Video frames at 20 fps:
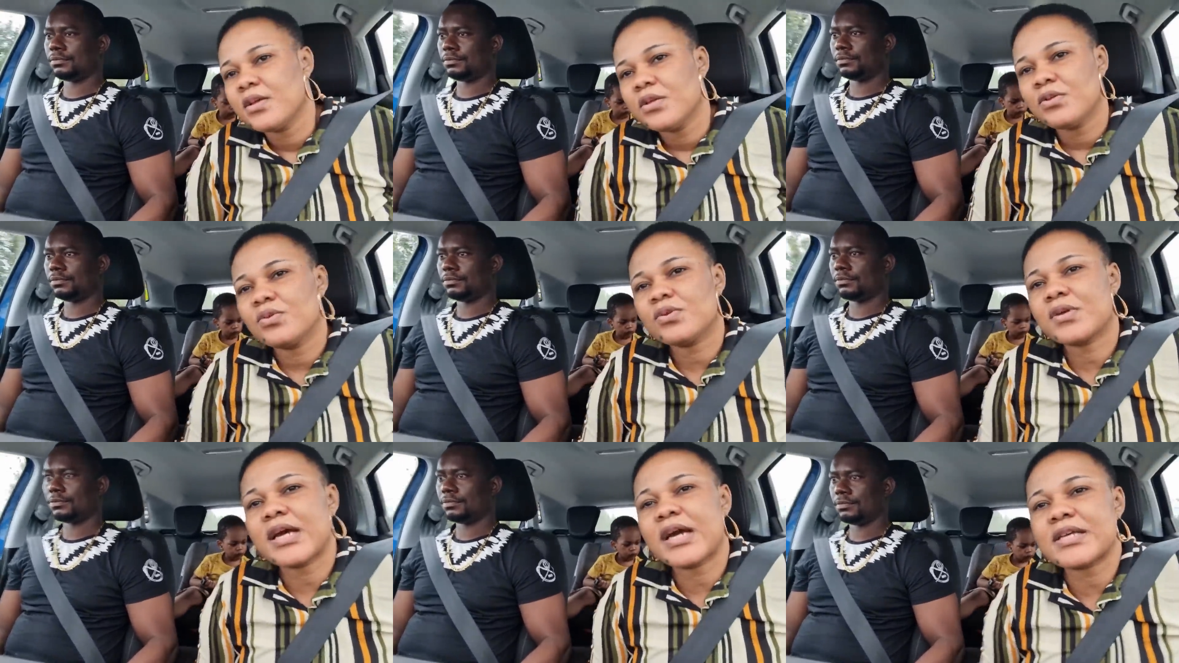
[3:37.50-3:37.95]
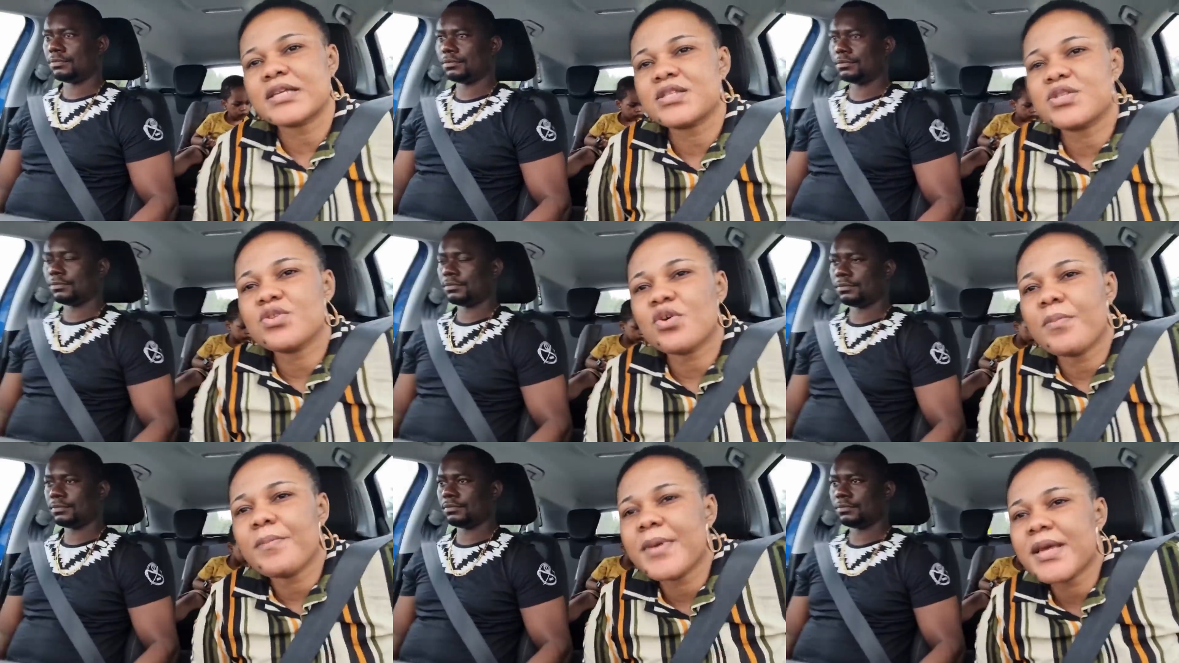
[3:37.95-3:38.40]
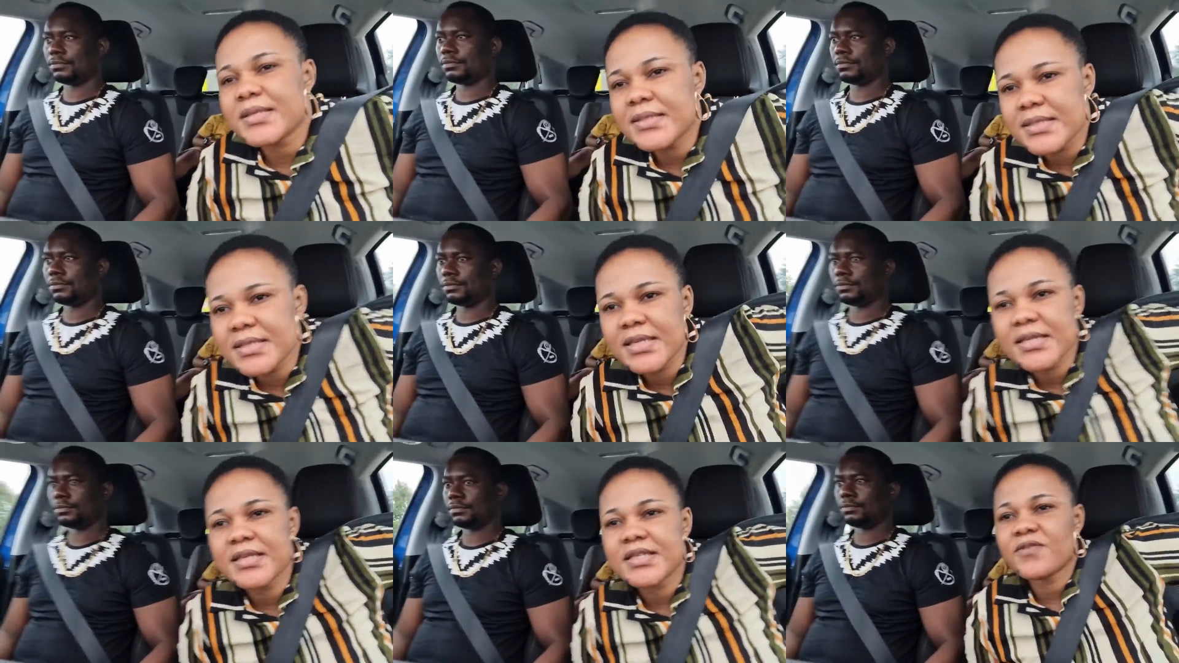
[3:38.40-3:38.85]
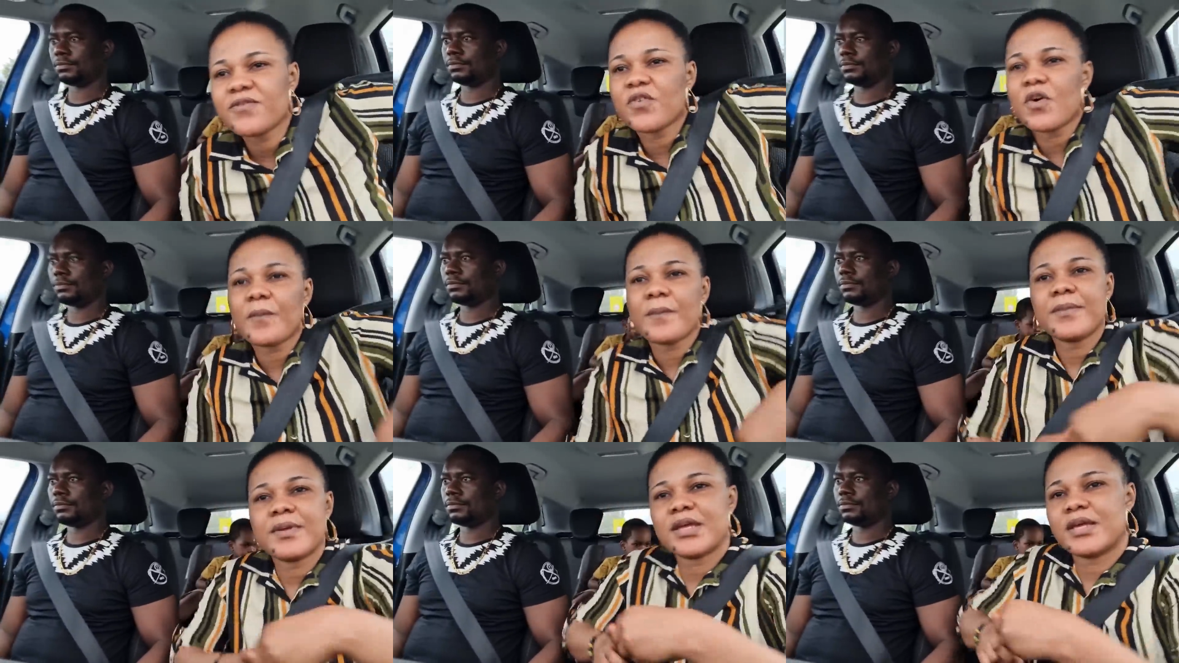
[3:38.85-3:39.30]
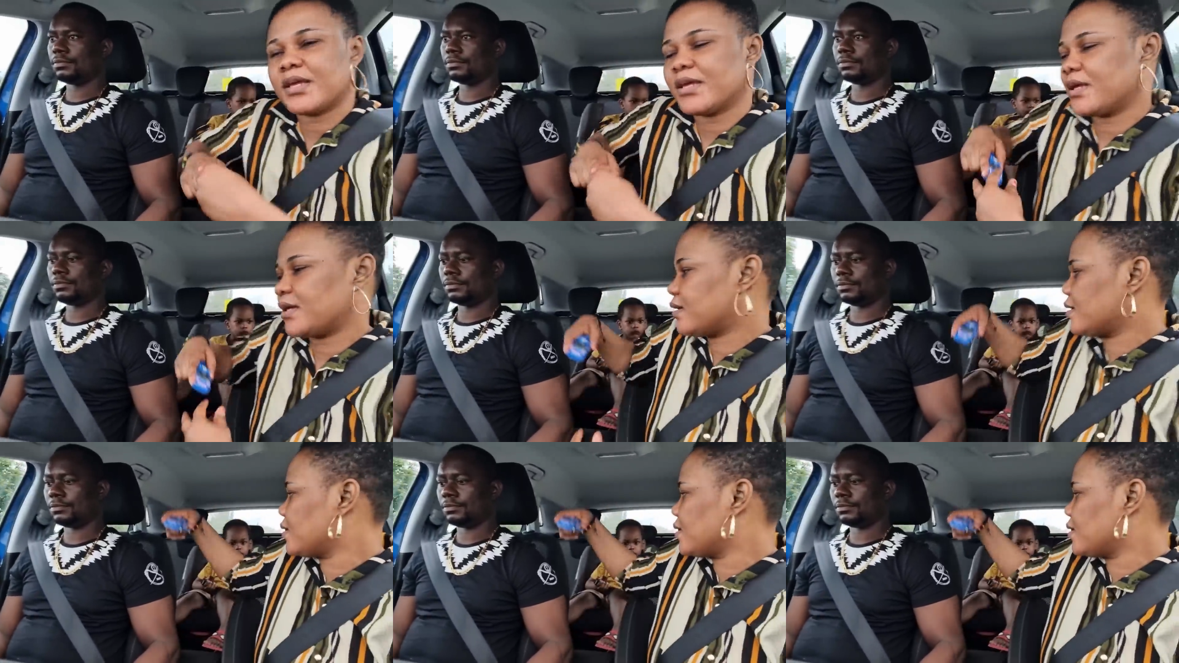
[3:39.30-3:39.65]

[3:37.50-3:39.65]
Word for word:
Speaker 1: Lucas, don't mess things for me.